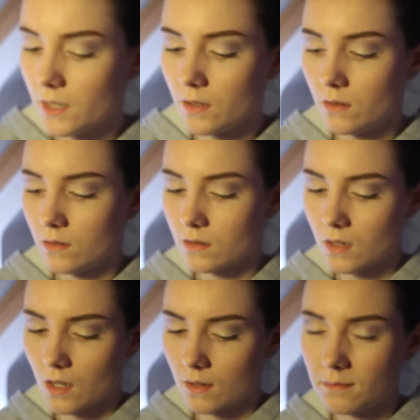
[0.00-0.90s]
going to use
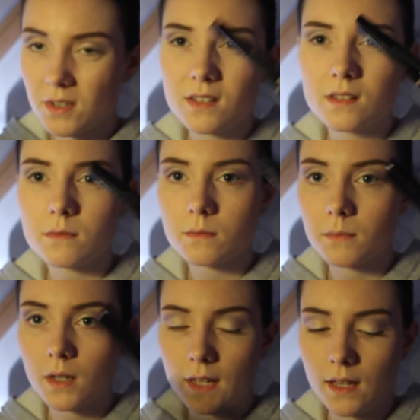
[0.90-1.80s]
um, just
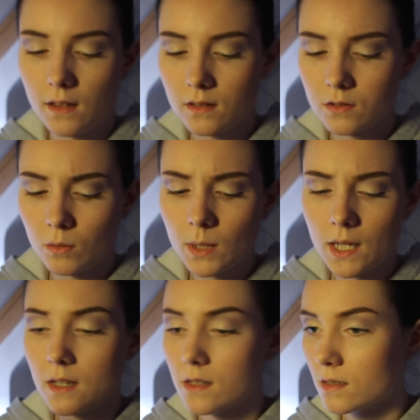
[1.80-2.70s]
my super
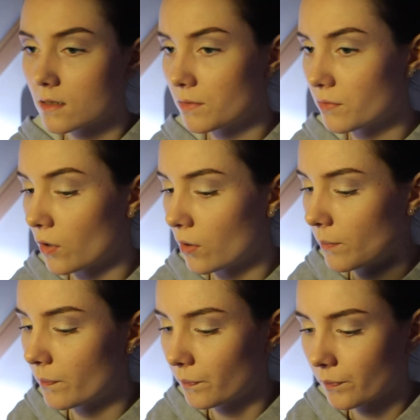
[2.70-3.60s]
liners
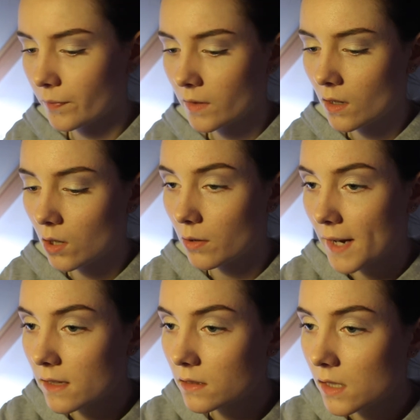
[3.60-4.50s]
from
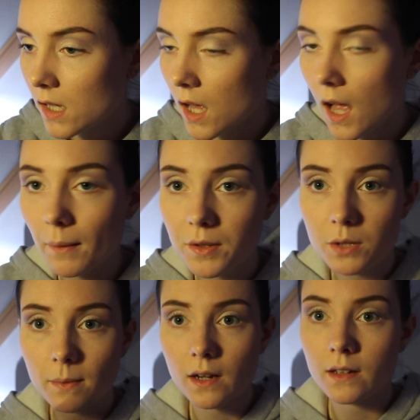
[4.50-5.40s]
L'Oreal. I'm going to
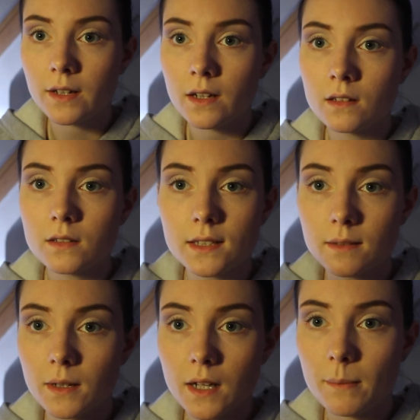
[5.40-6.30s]
do my eyeliner and then I'm
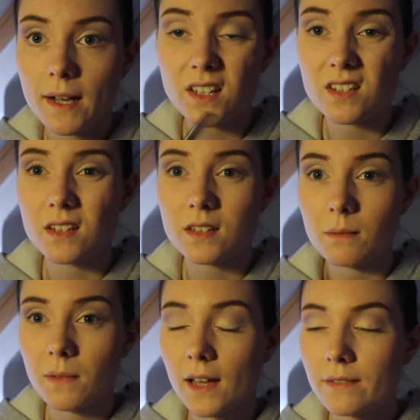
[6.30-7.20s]
going to come back just because
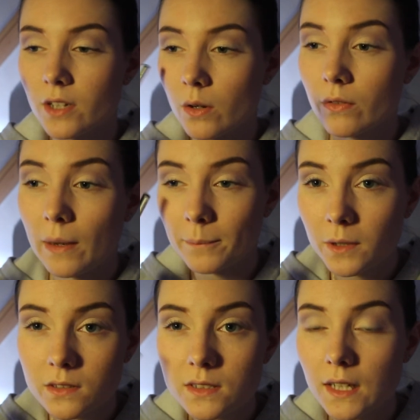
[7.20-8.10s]
I might have to go off
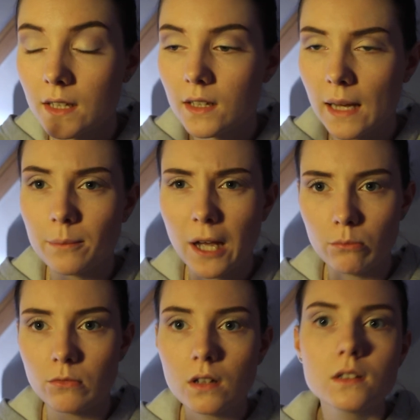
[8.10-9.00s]
camera to
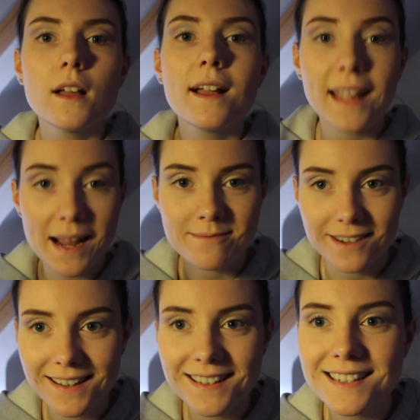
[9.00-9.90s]
camera
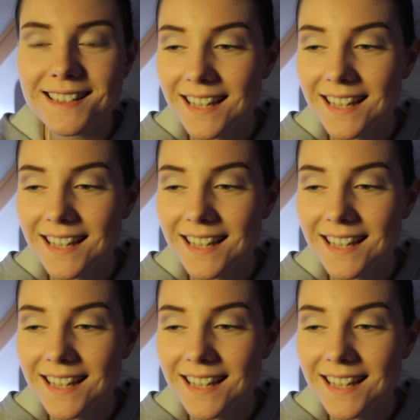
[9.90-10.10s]
camera